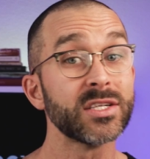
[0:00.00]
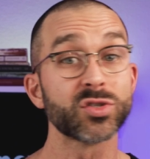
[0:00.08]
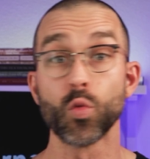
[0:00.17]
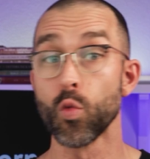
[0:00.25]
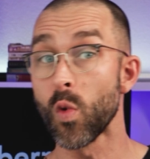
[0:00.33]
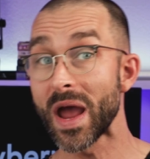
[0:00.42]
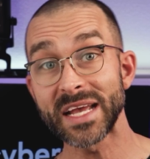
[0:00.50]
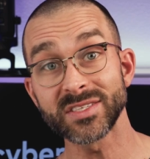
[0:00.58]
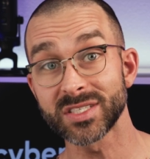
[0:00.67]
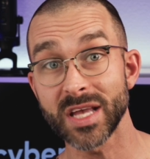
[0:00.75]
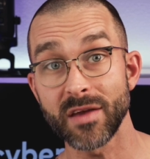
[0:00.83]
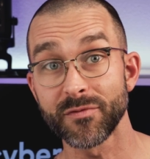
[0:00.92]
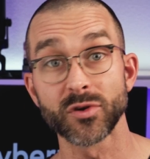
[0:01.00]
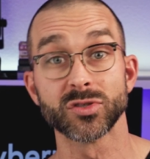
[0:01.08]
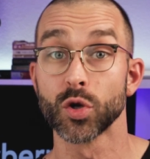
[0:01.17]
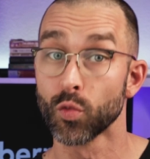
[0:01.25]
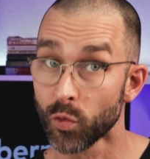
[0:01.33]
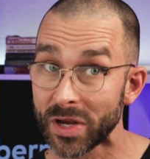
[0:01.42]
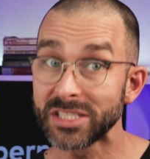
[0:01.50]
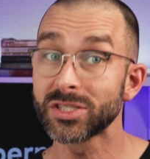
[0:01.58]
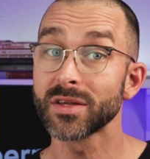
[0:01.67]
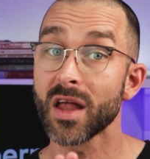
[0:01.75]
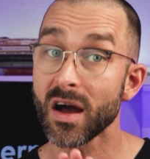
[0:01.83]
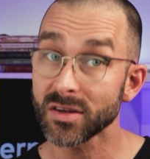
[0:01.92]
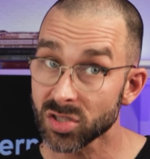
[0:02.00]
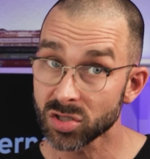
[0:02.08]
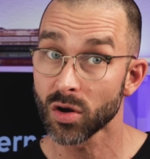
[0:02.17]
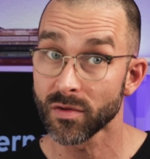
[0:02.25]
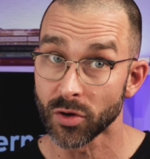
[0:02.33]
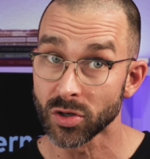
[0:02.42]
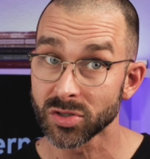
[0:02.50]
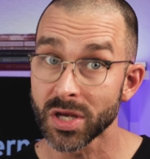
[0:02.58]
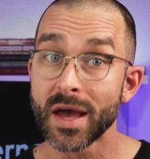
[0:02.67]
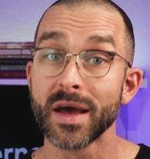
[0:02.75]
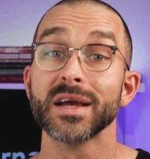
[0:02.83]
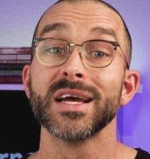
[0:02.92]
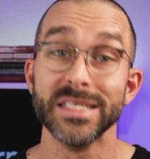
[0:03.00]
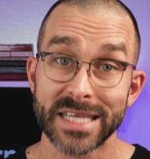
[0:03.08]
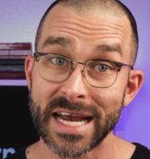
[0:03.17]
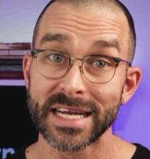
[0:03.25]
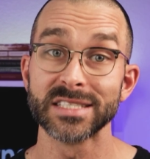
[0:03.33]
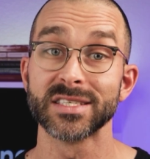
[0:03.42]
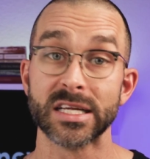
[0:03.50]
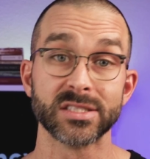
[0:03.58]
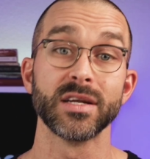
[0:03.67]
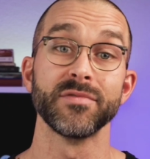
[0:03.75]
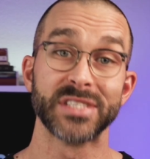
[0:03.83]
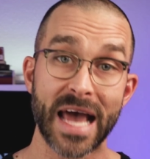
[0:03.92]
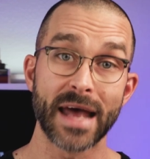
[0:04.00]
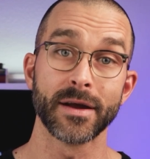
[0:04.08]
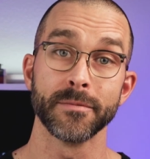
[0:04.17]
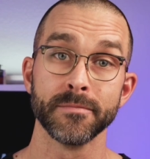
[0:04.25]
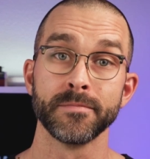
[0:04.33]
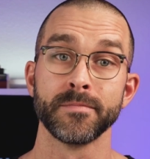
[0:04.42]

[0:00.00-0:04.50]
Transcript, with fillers: It's way safer to region lock servers containing sensitive data.